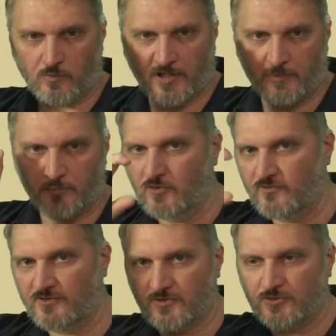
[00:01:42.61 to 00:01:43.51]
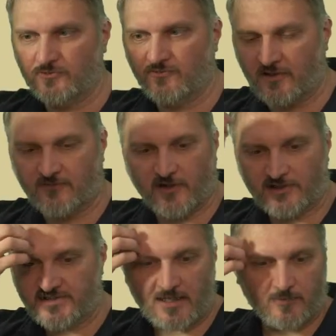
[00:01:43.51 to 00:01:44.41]
like moved to a new Firefox
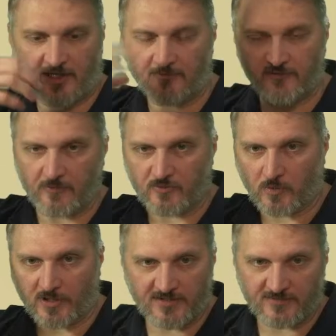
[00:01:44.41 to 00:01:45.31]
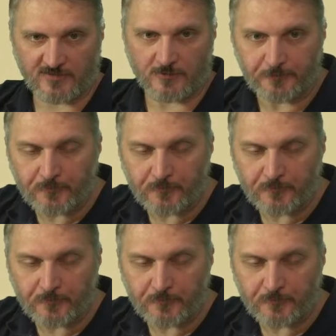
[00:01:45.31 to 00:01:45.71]
tab, like everything was working. So